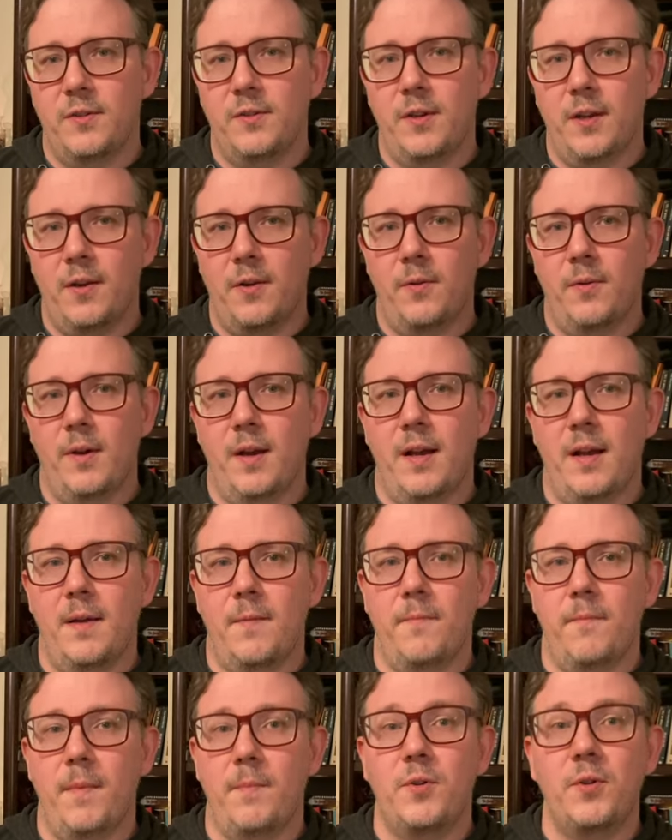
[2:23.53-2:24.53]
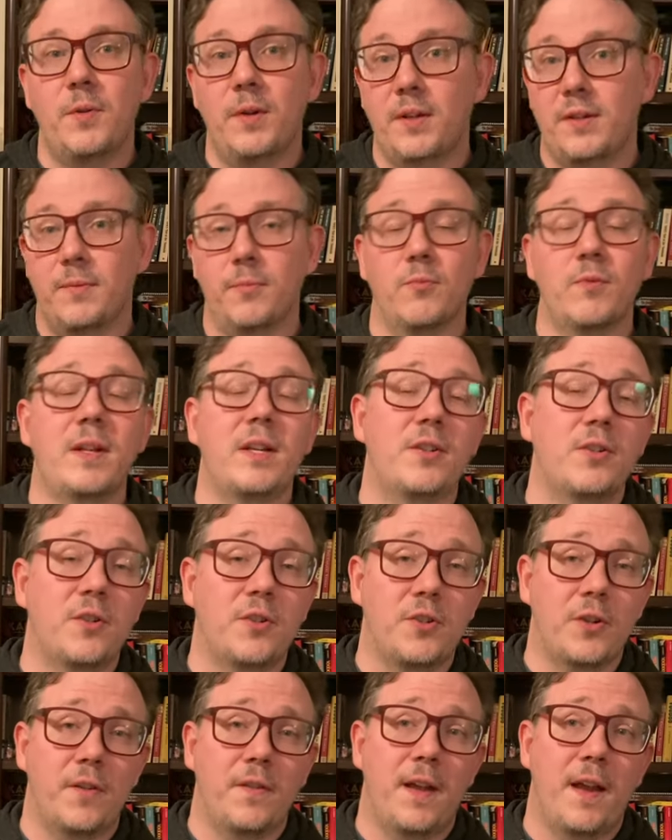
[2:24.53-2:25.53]
So um, doing some
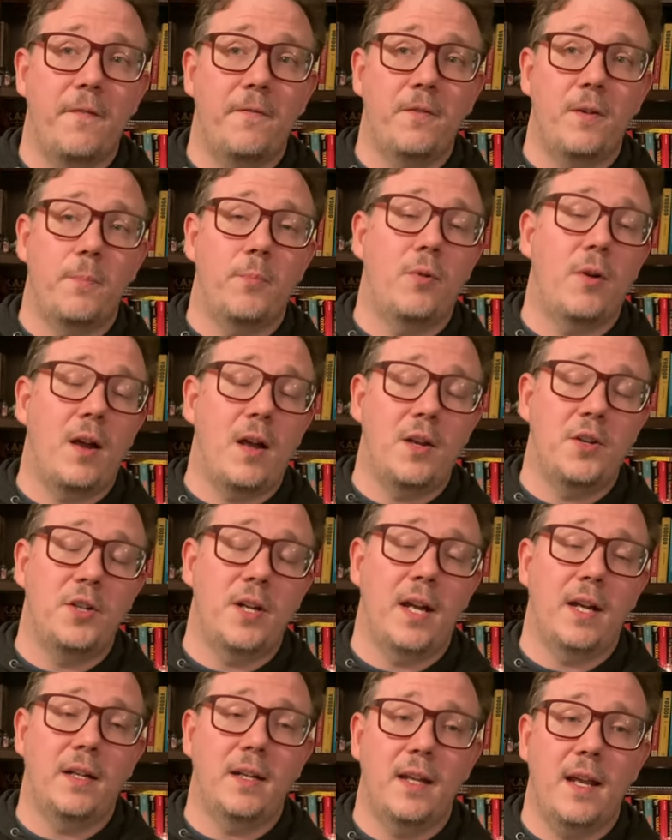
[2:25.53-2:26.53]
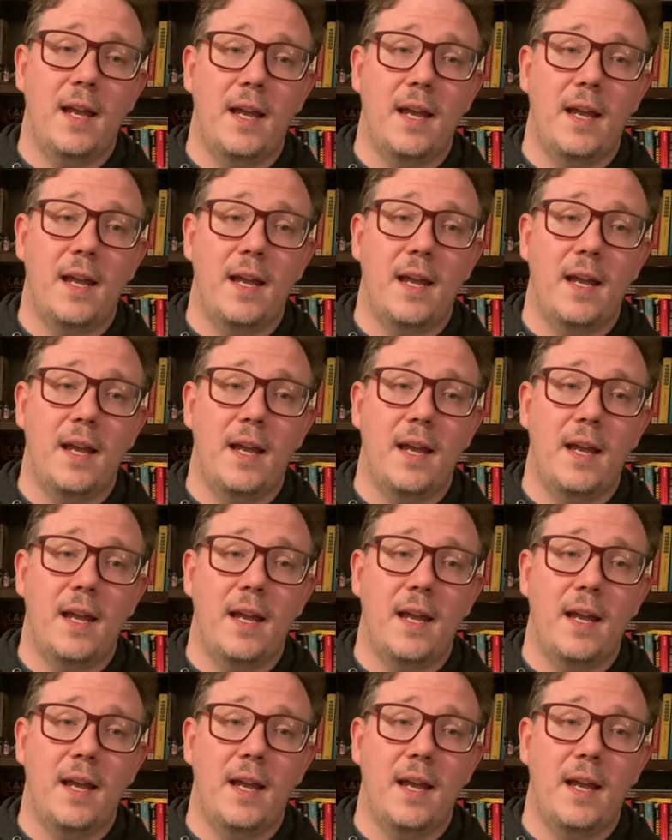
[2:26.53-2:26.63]
research on that for a project.